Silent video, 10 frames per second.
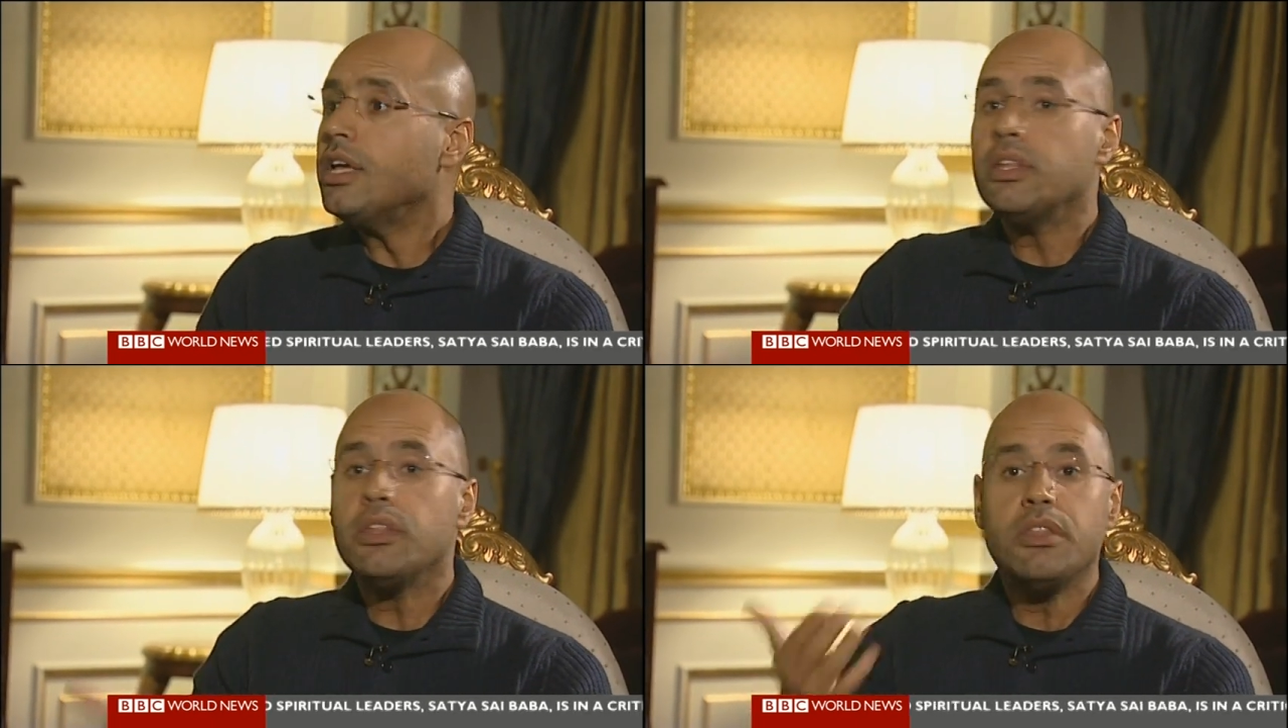
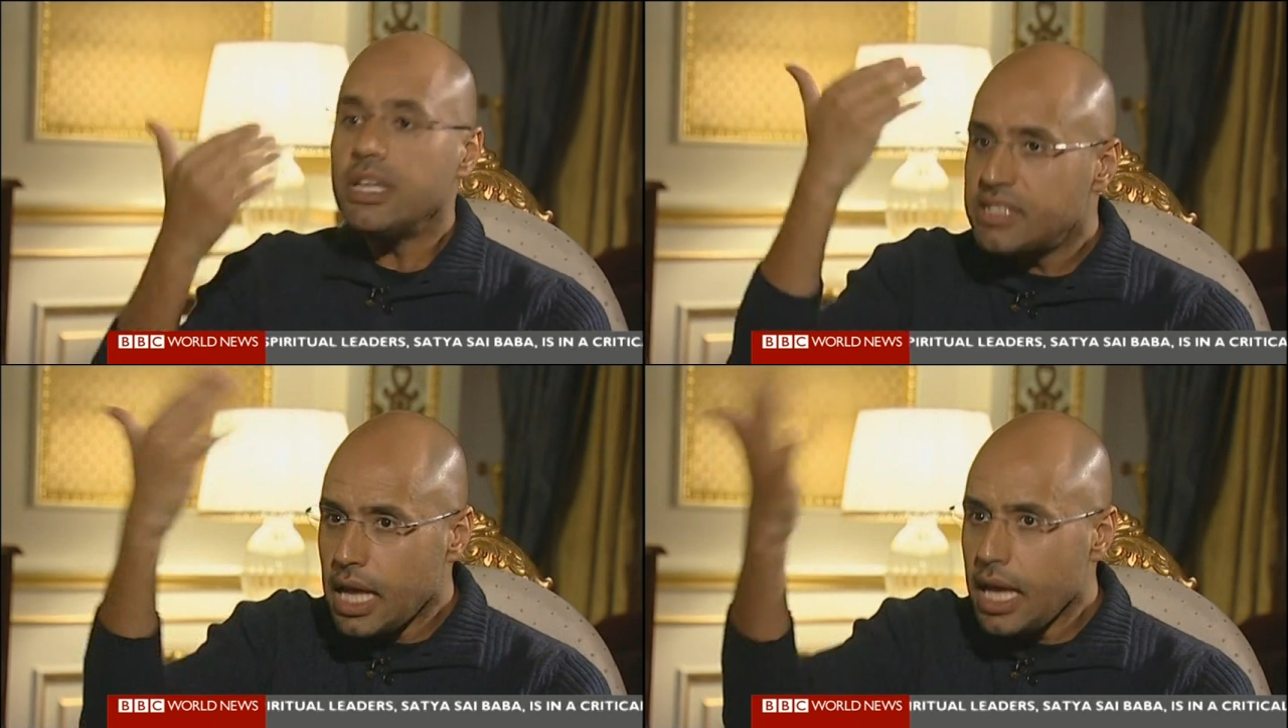They
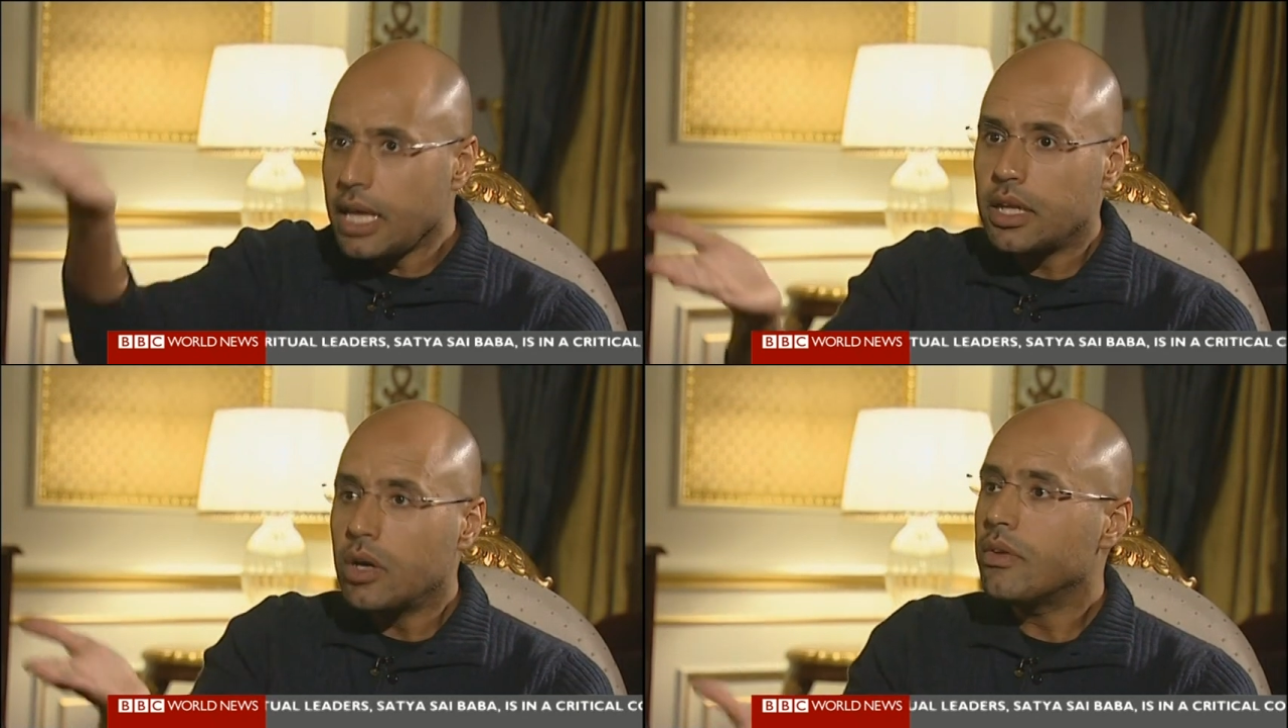said,
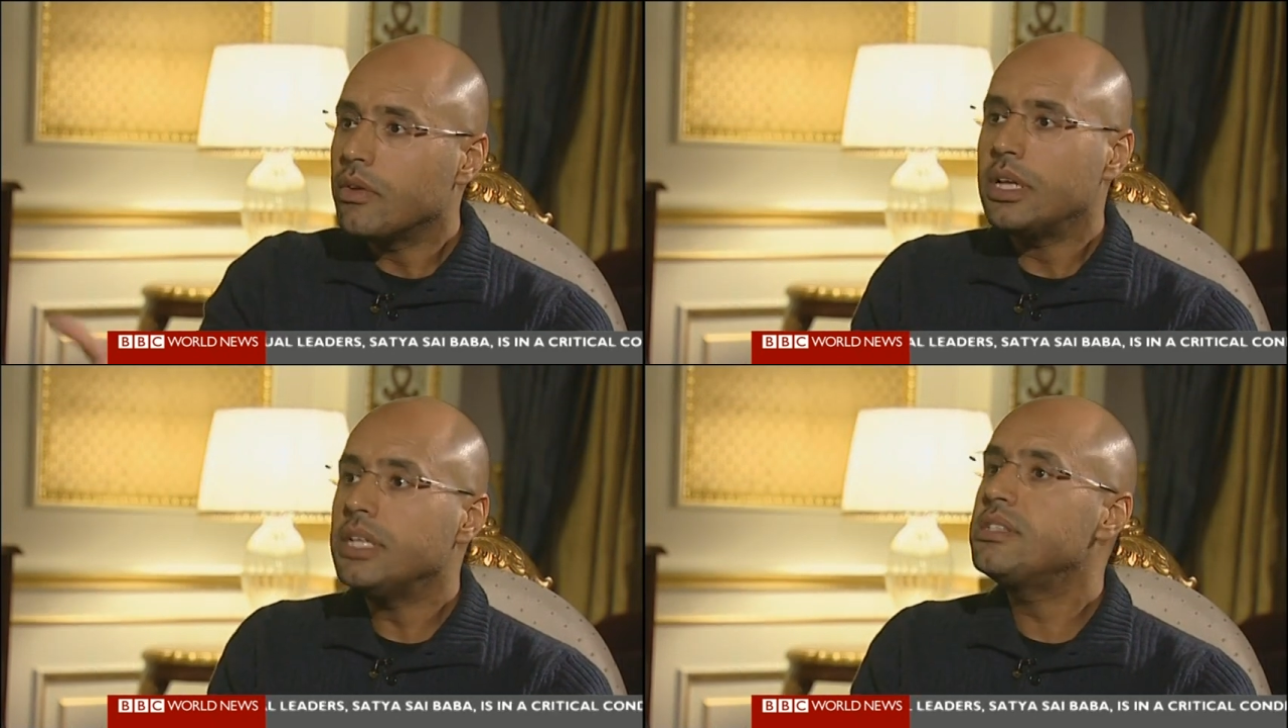
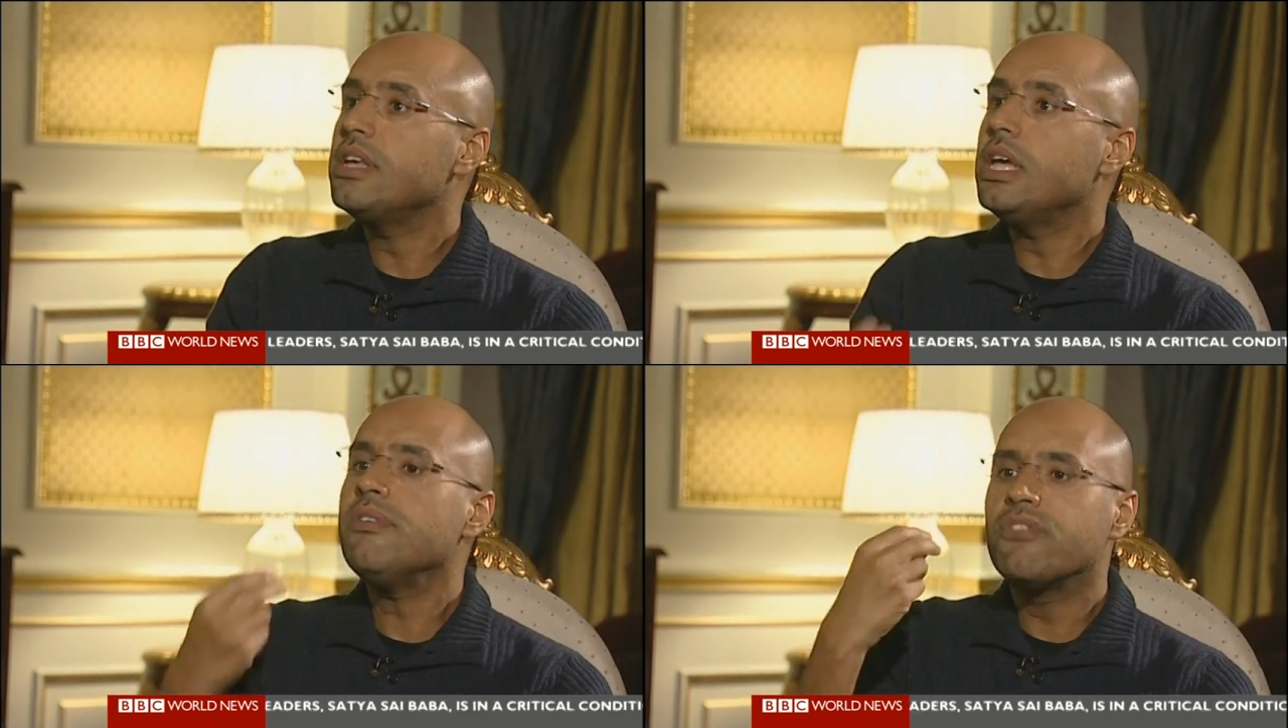
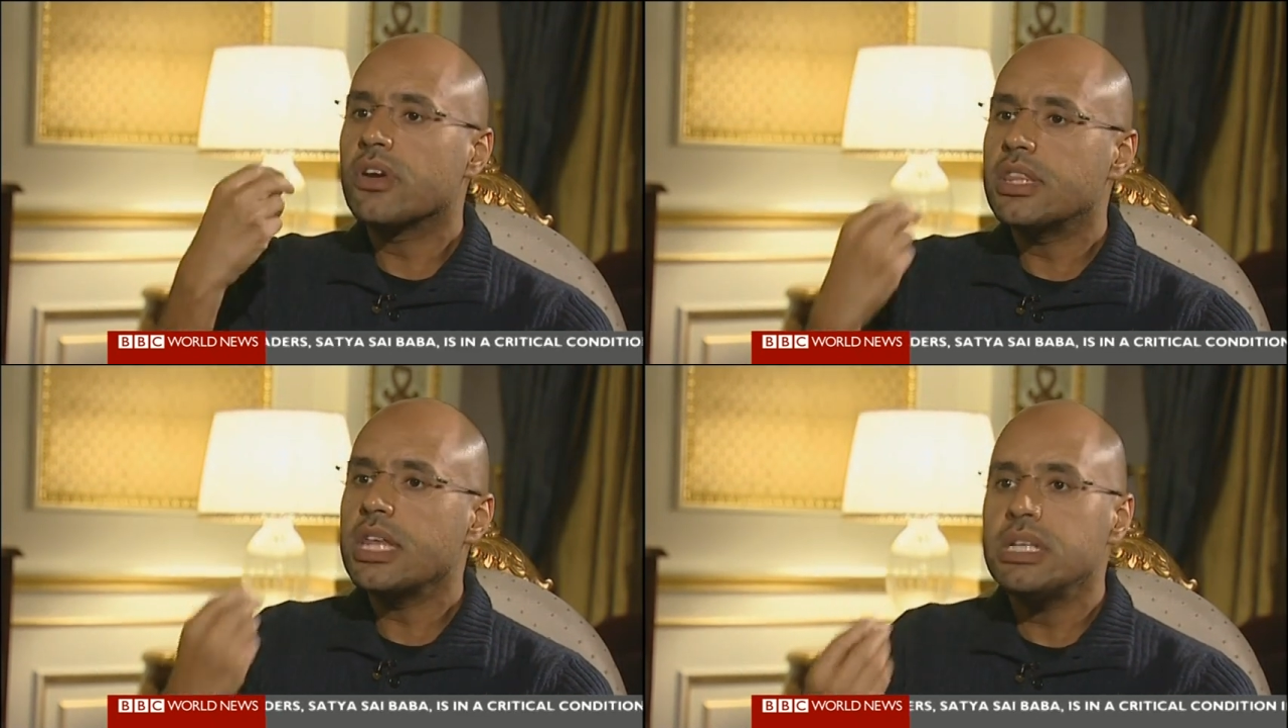even for
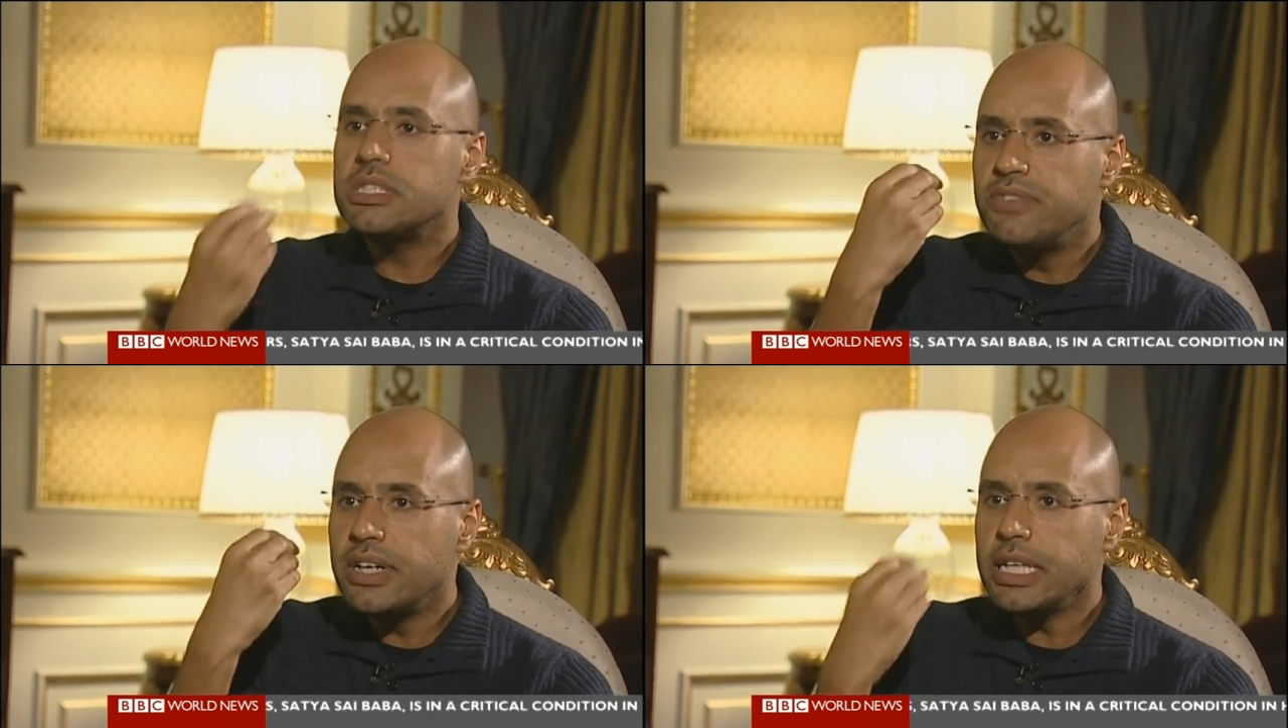them, it's
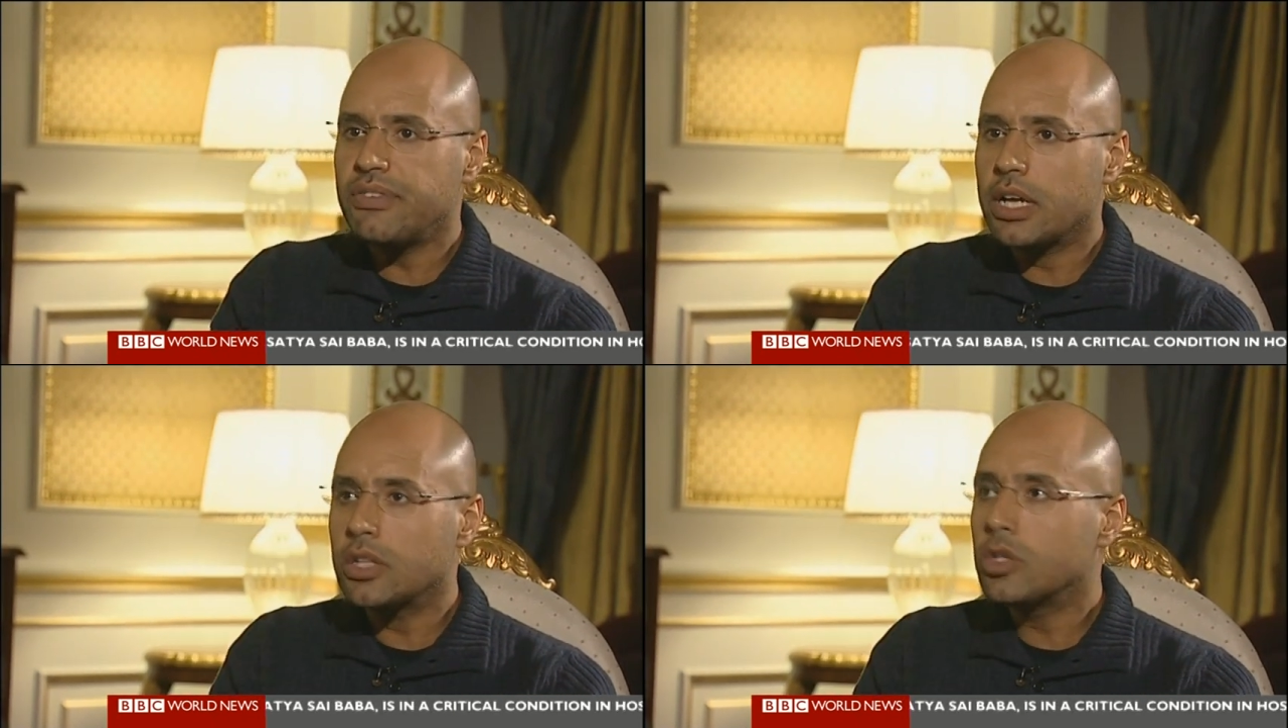very difficult.